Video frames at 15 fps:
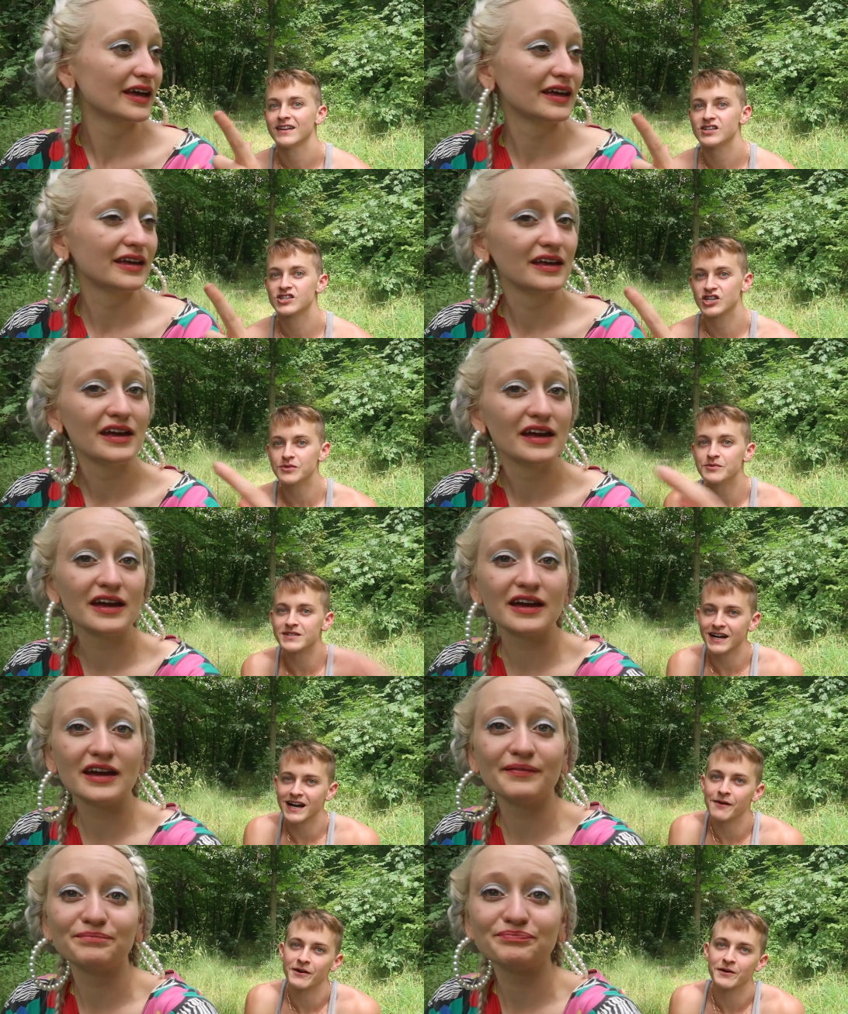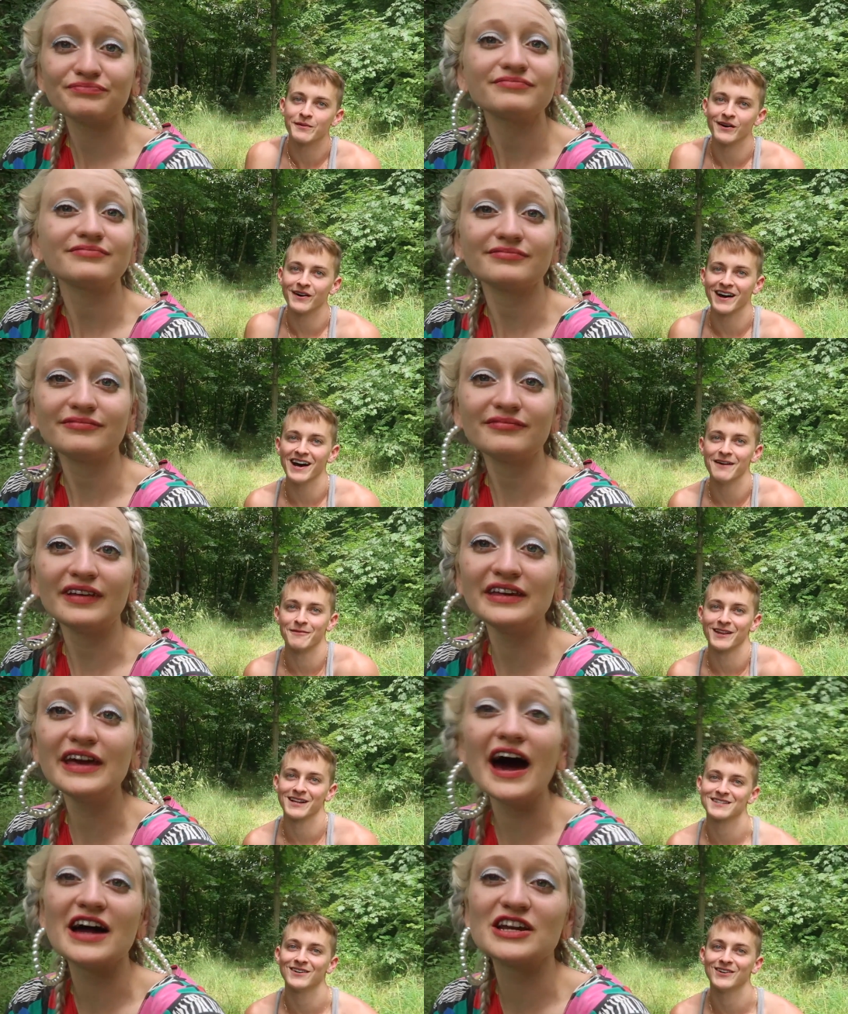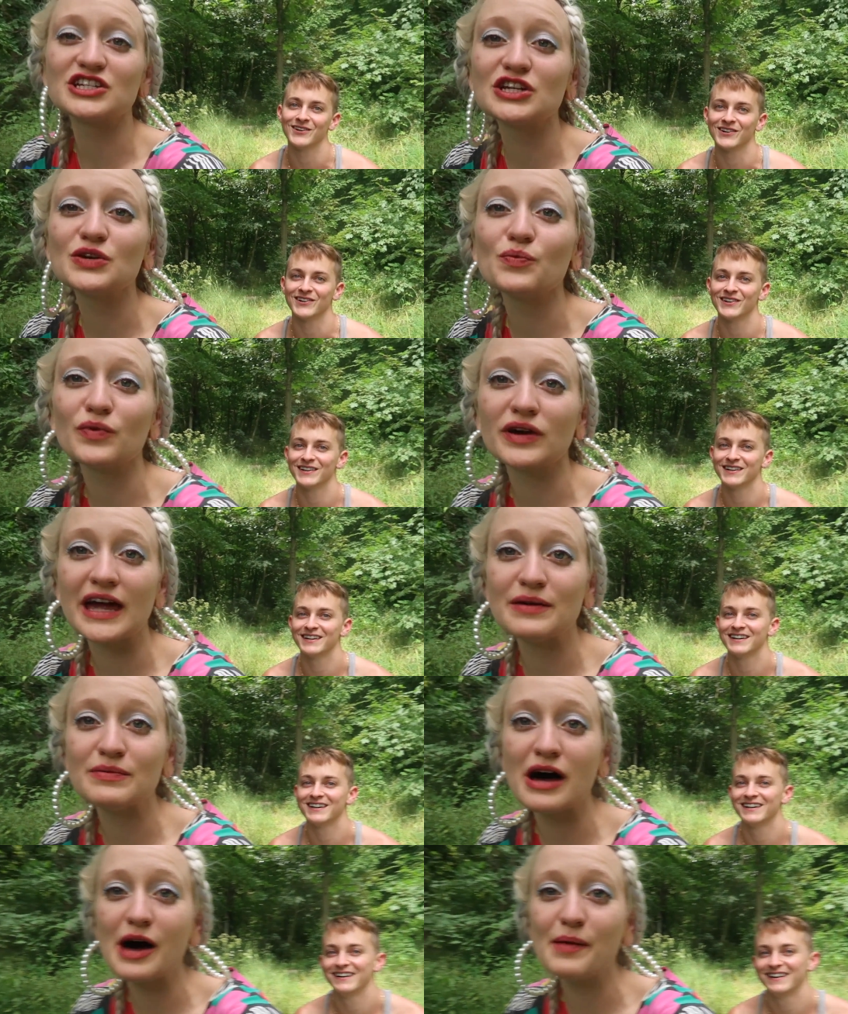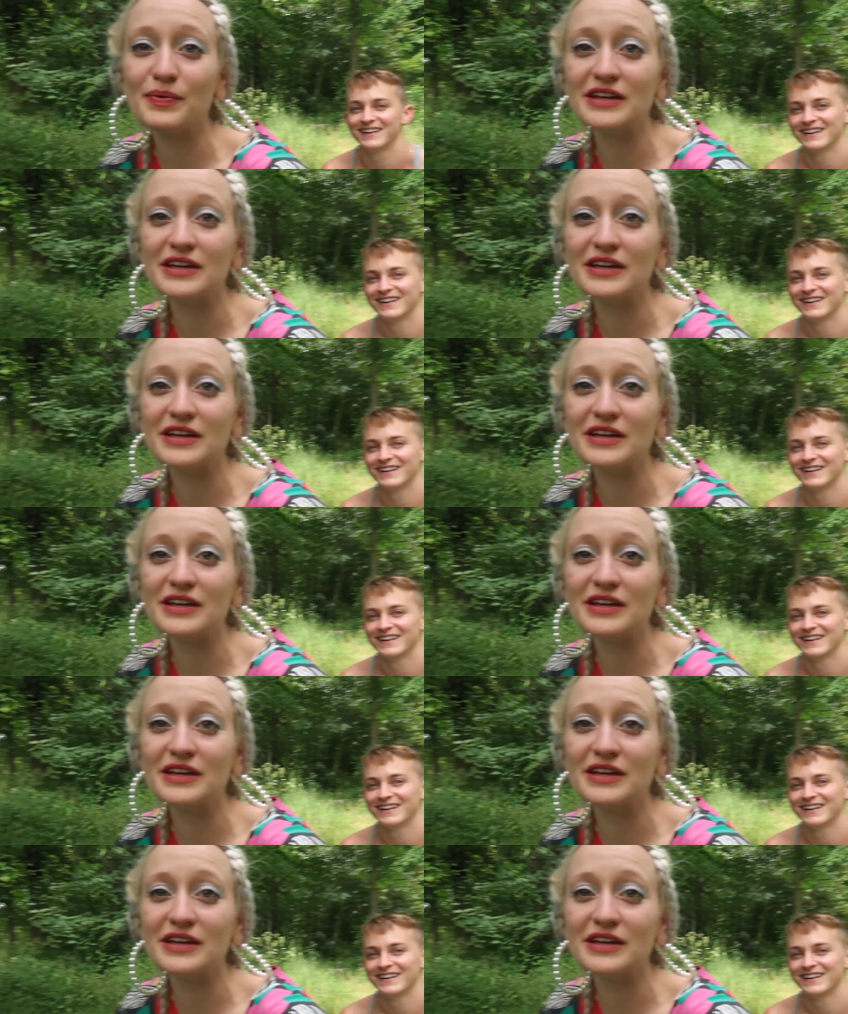Speaker 1: She was like, "I want to be on camera."
Speaker 2: Yeah, oh. She came up